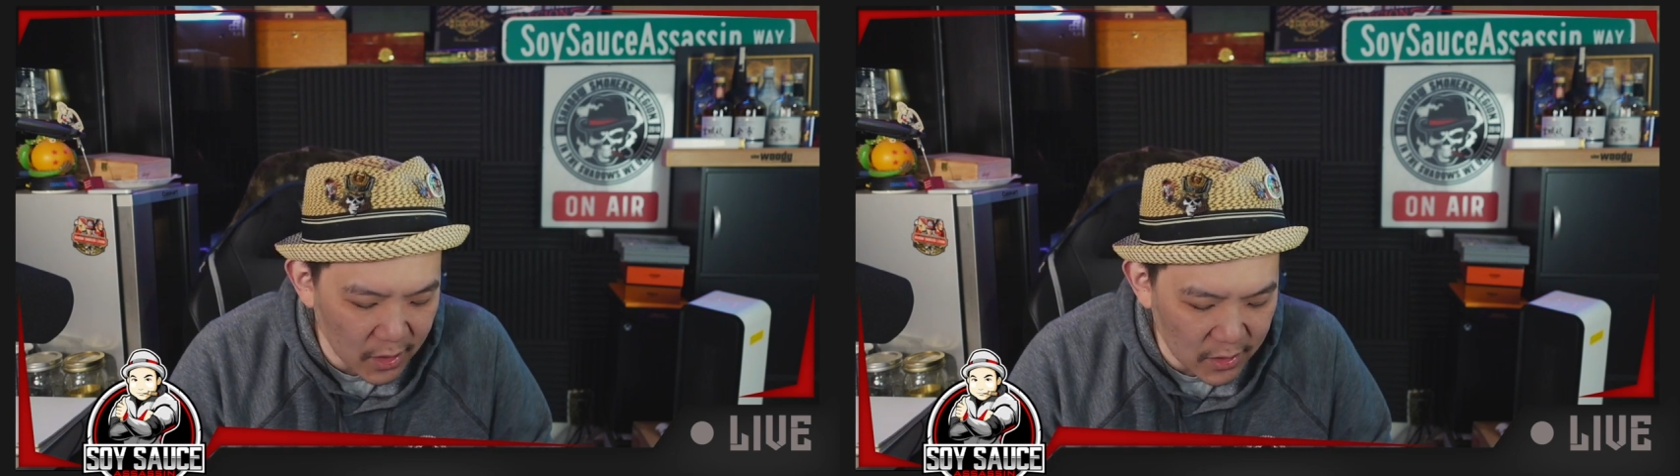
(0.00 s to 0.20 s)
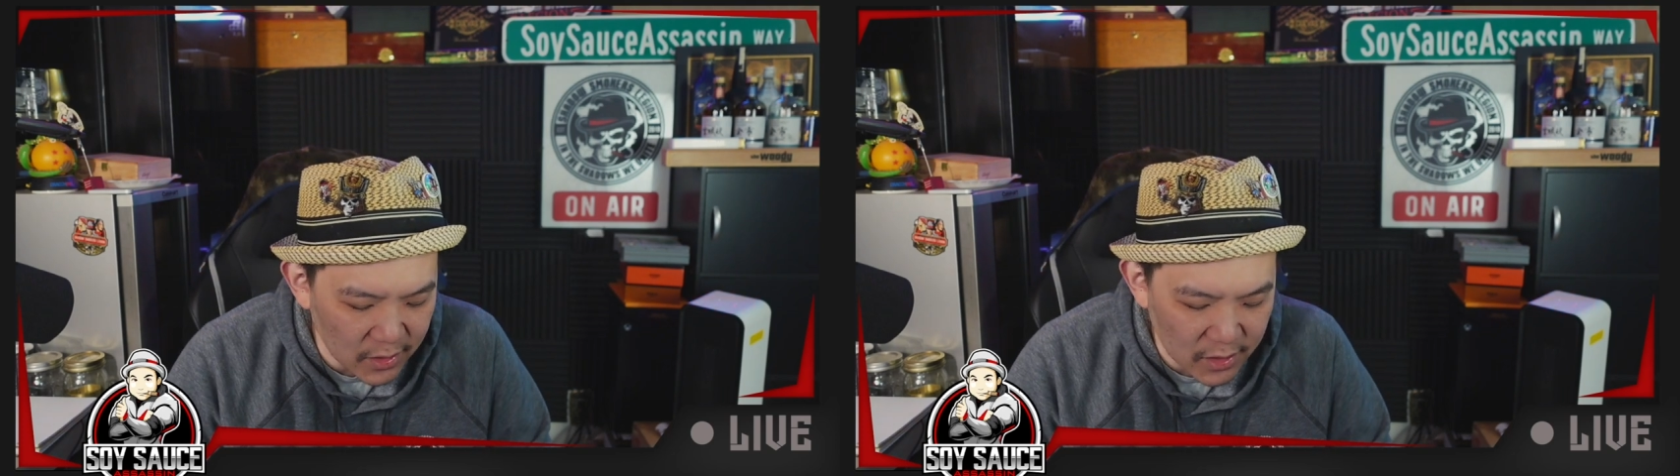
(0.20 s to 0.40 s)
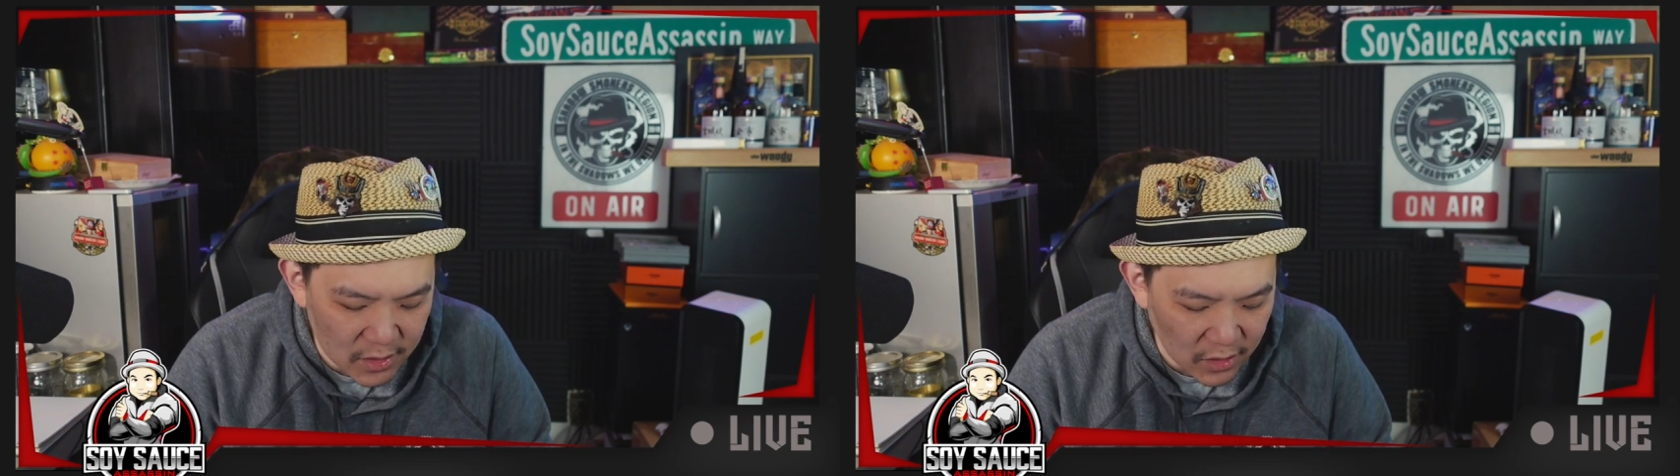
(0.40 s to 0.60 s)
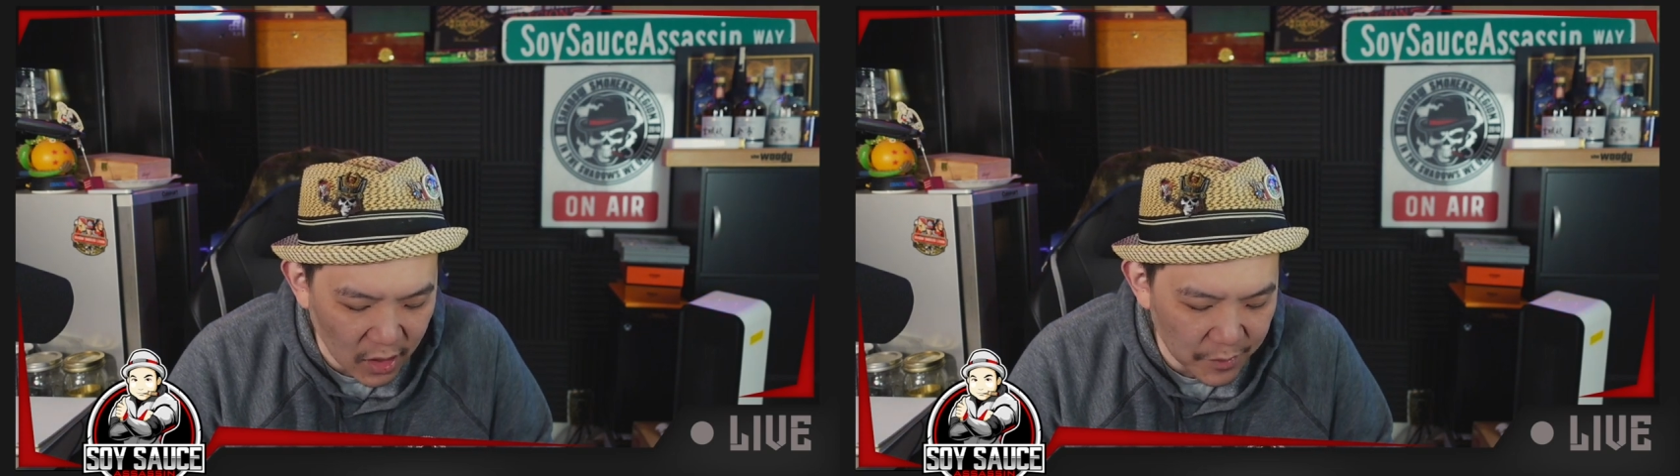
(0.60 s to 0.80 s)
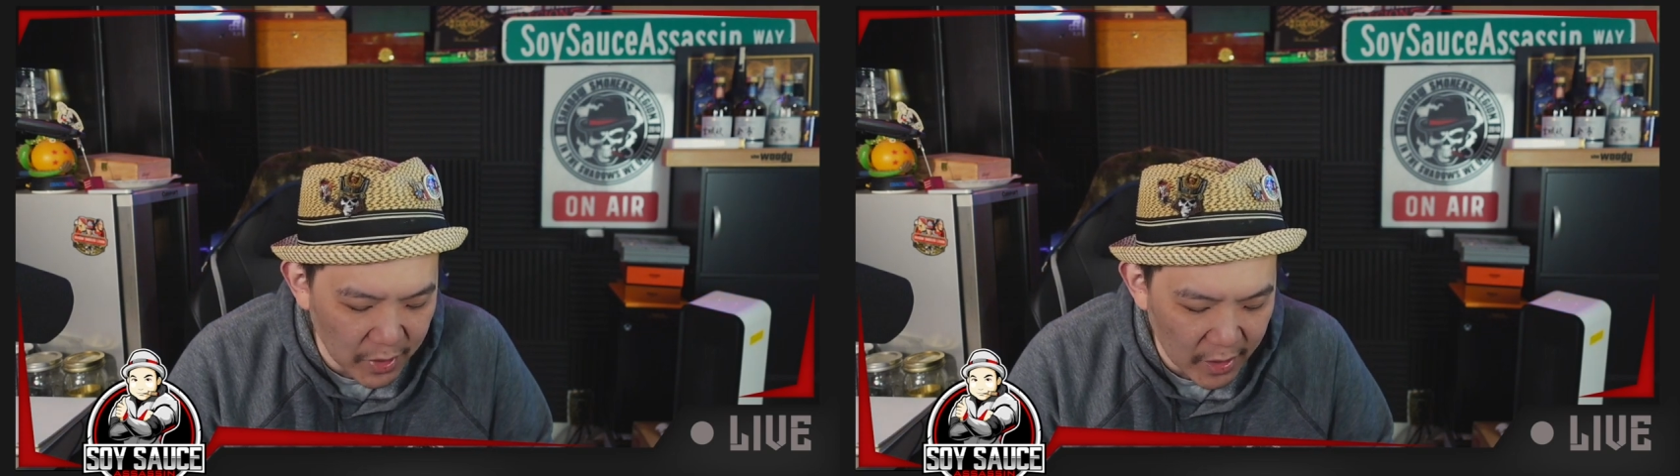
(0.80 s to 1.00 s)
in this
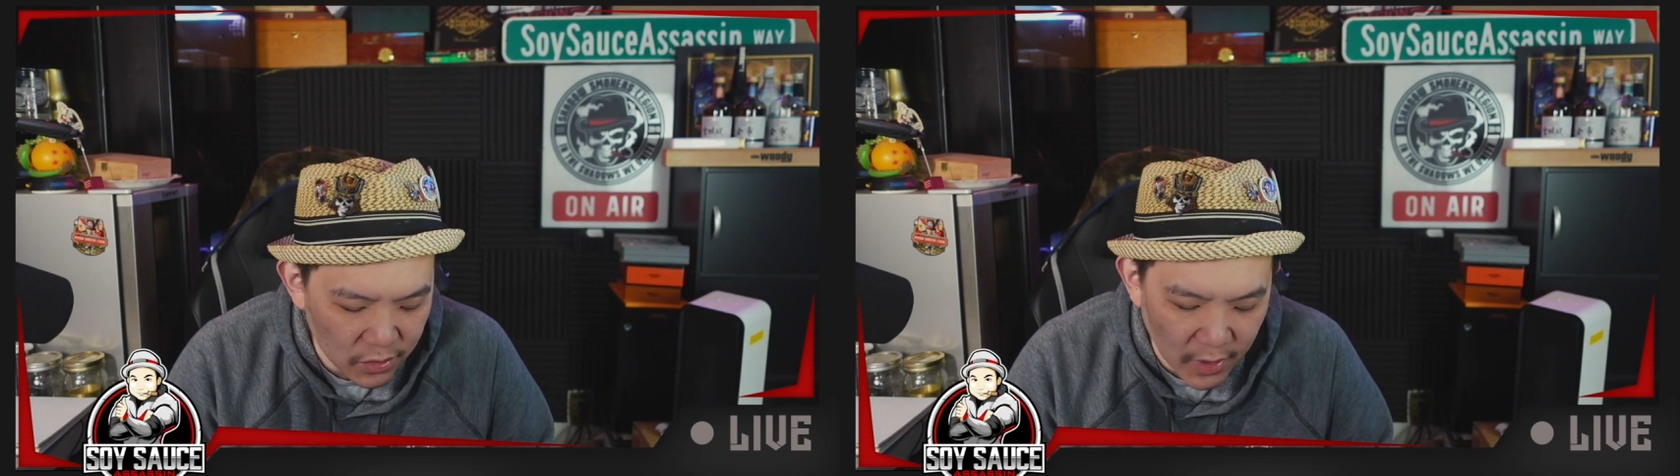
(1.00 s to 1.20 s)
cigar, but I don't,